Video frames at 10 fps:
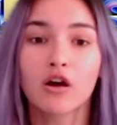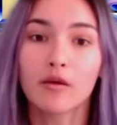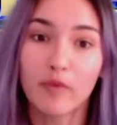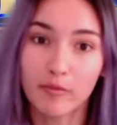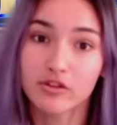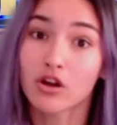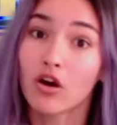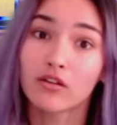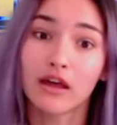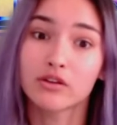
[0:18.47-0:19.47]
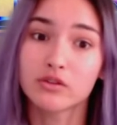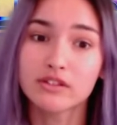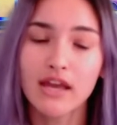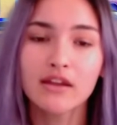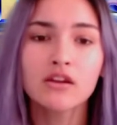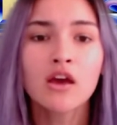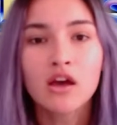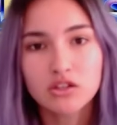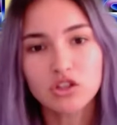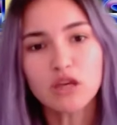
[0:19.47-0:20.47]
members are allowed to attend,
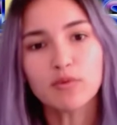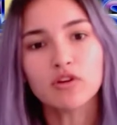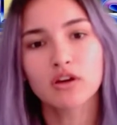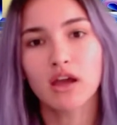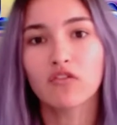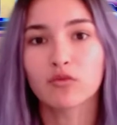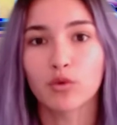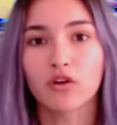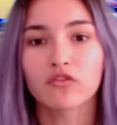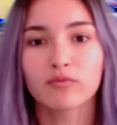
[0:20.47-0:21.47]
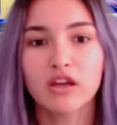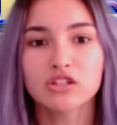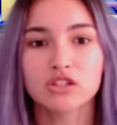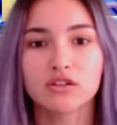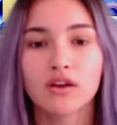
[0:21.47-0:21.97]
so keep a lookout for more information.